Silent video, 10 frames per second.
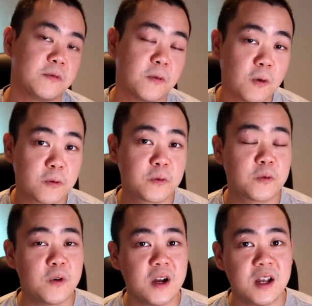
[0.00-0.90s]
for
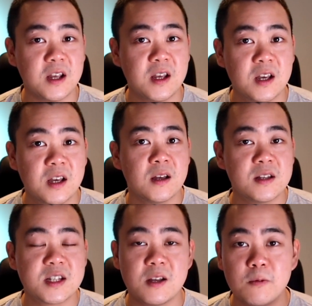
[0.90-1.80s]
free and
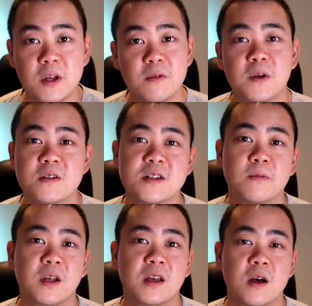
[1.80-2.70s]
see if we can figure
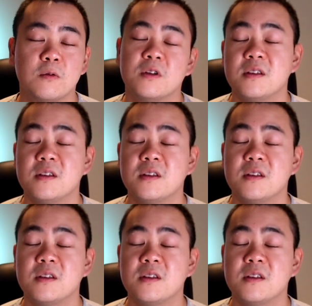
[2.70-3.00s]
something out.